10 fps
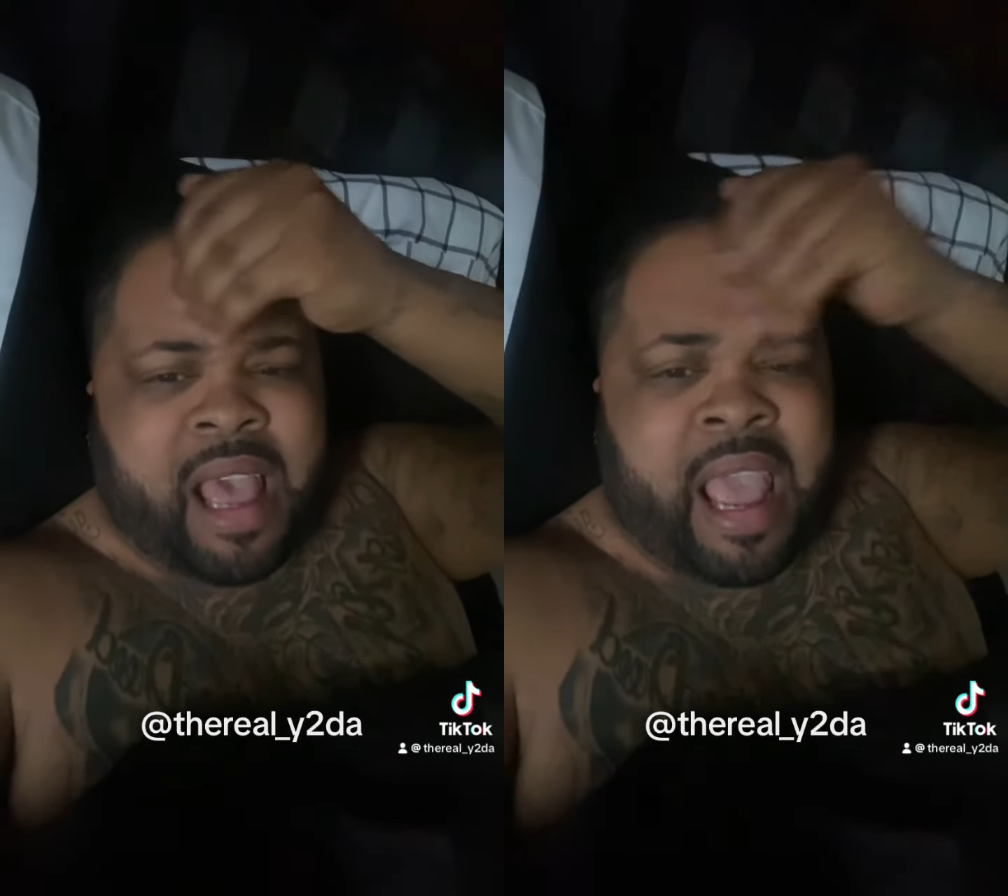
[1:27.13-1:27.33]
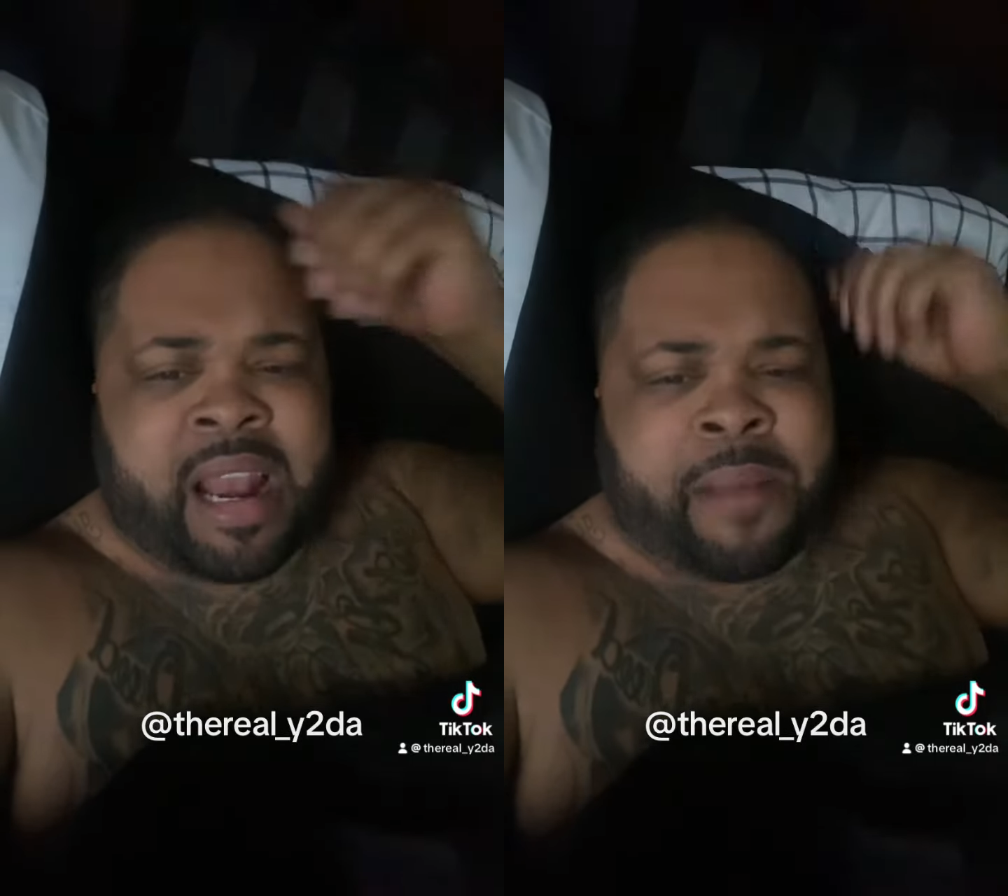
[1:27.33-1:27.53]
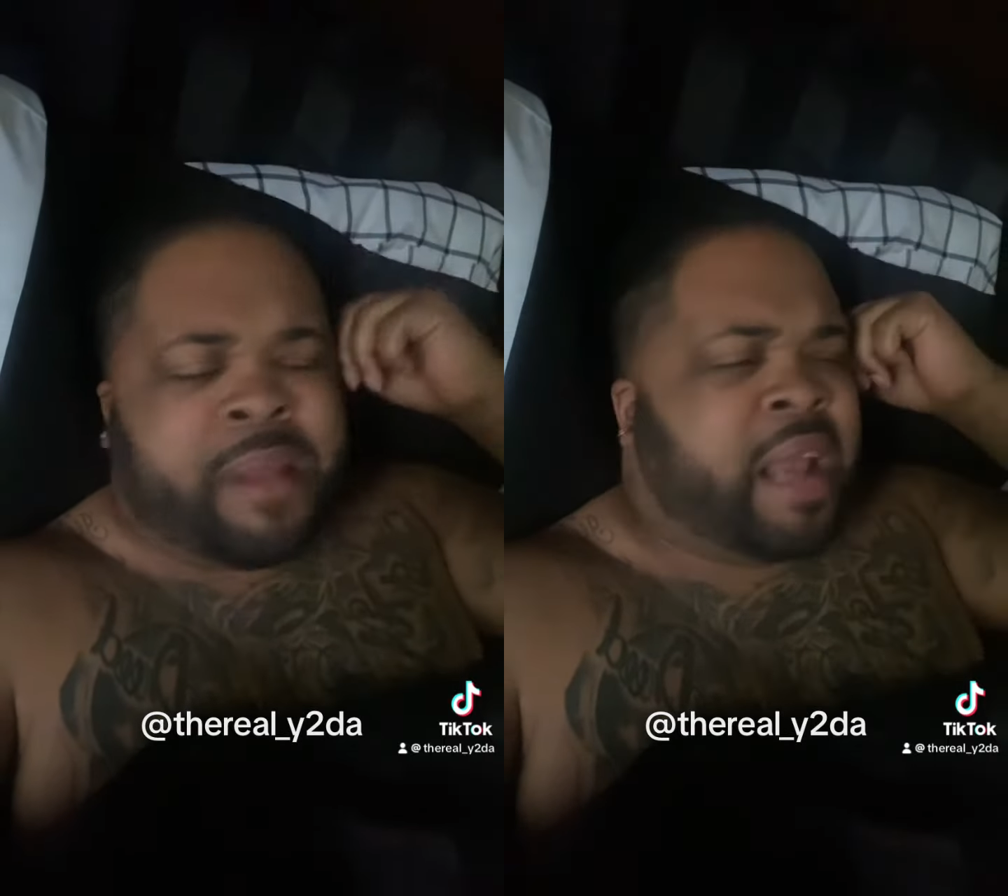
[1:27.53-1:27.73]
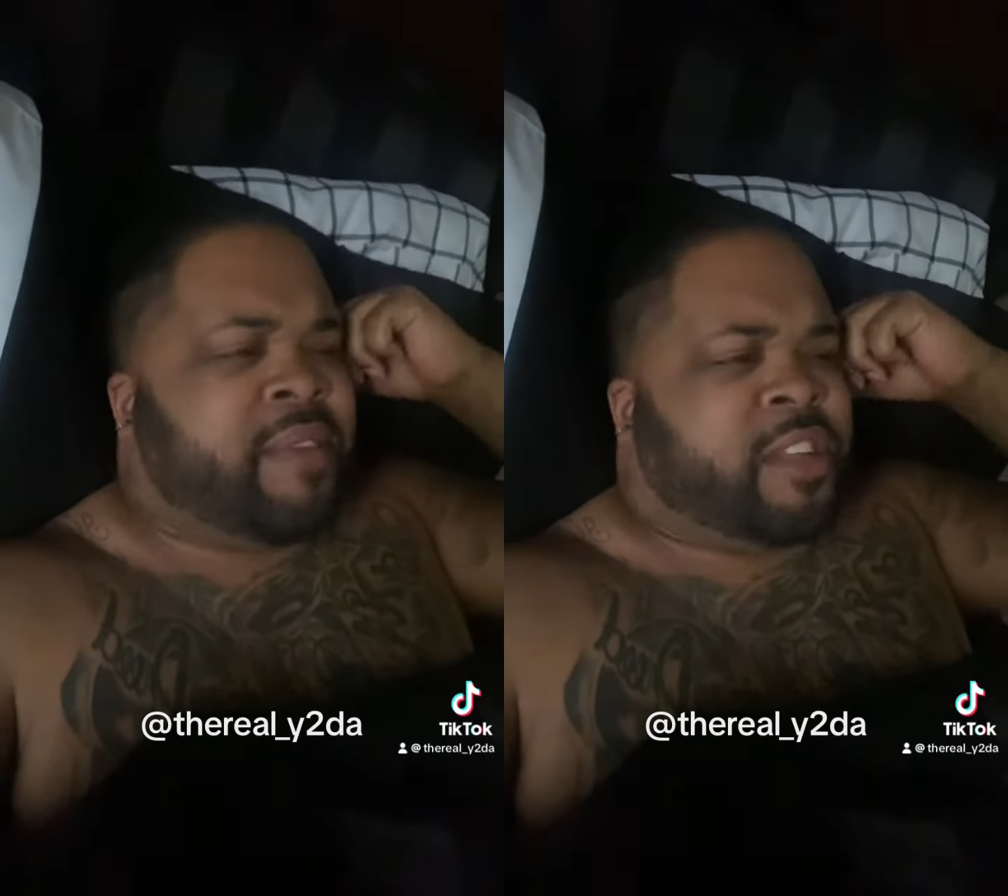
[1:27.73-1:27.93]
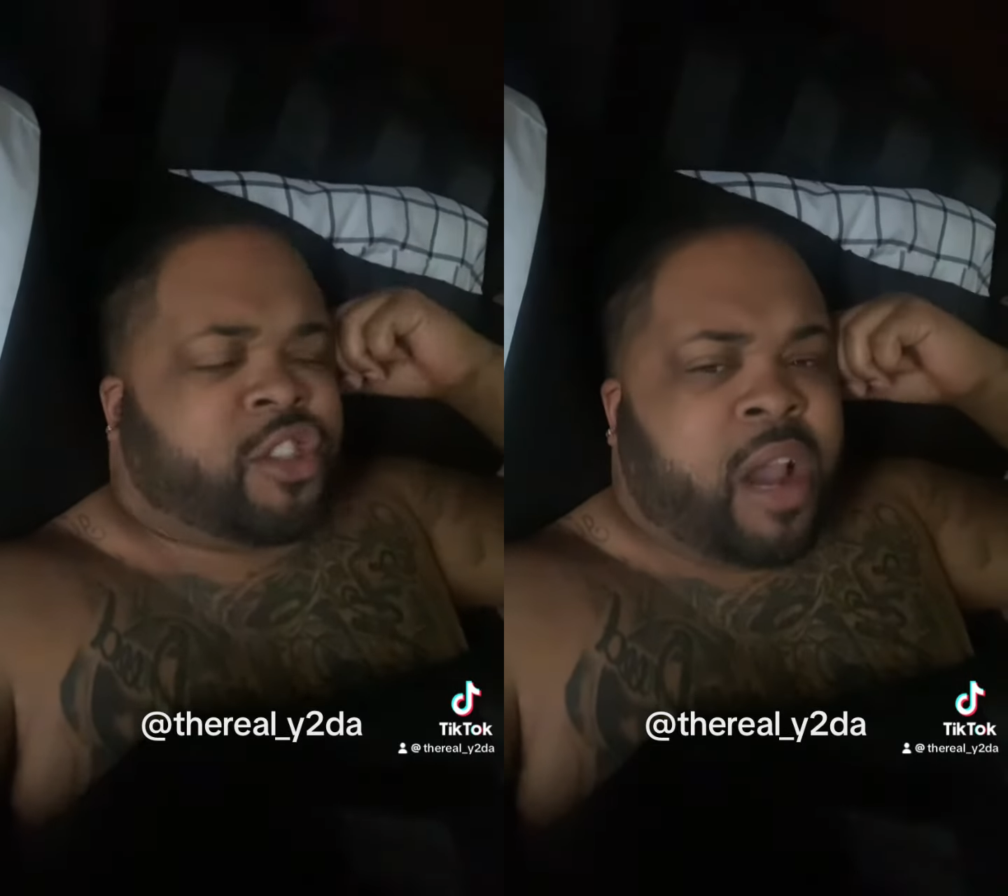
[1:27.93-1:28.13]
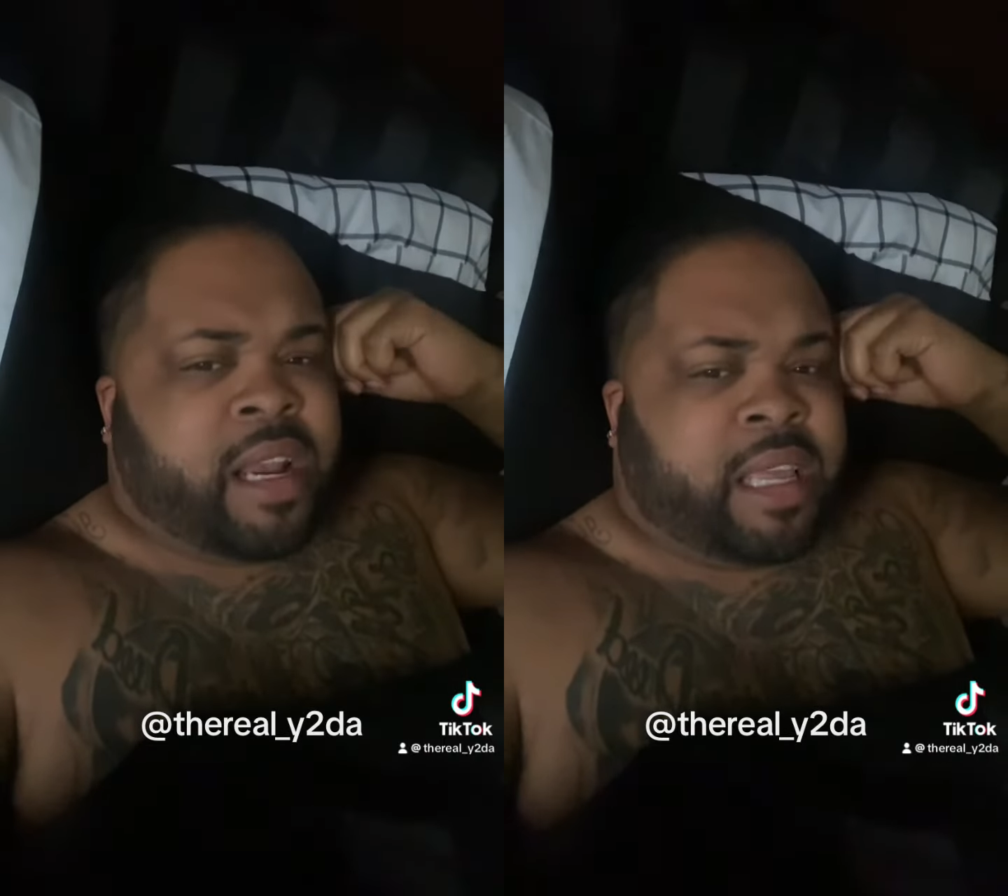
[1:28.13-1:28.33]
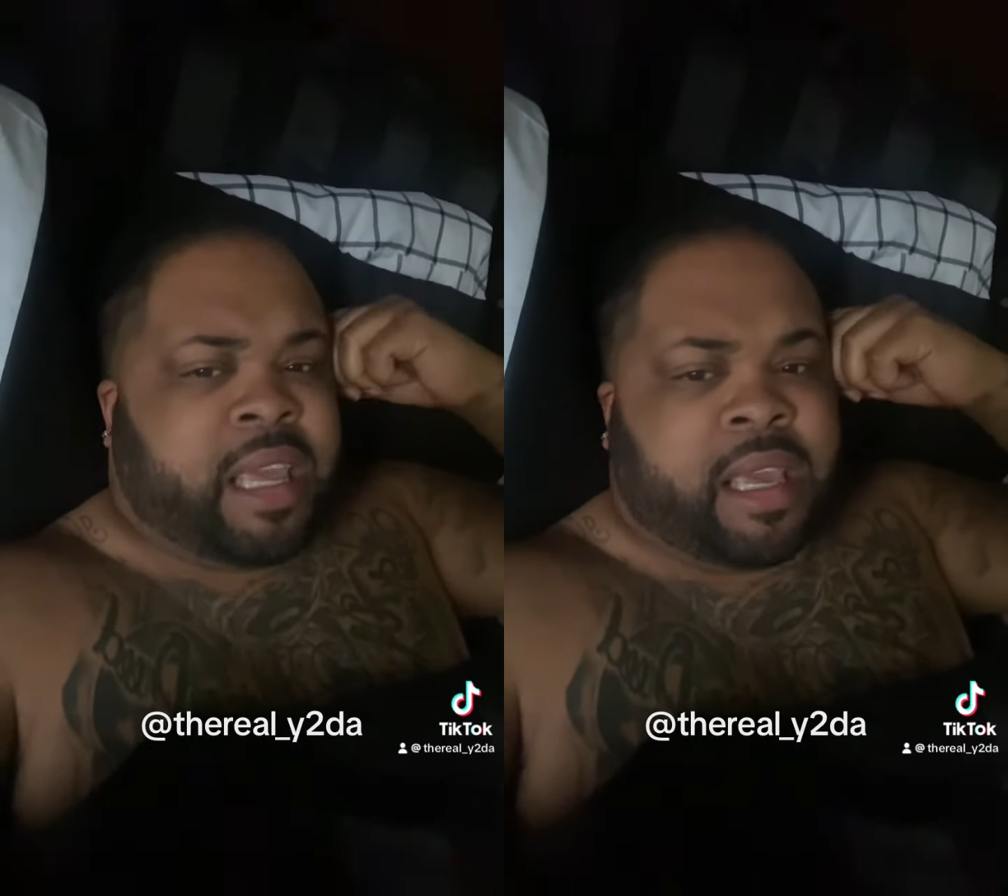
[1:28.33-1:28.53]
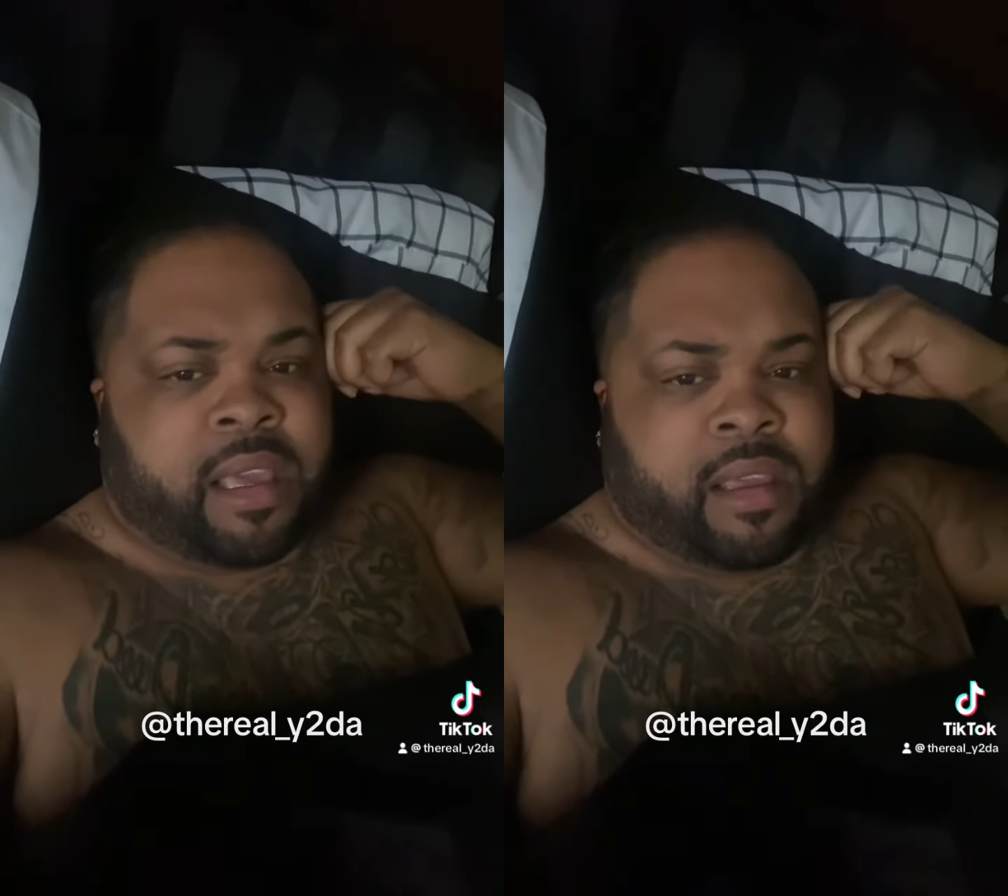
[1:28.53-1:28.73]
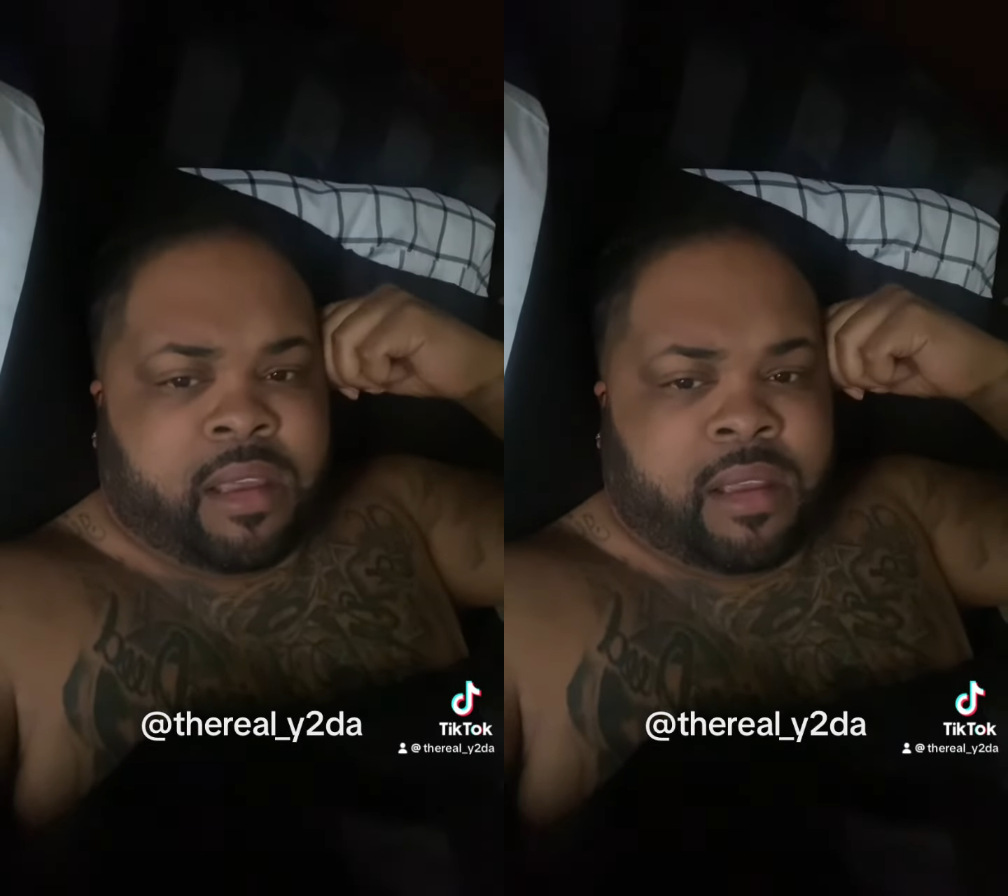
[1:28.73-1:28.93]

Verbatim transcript: And I'm not even trying to kick it.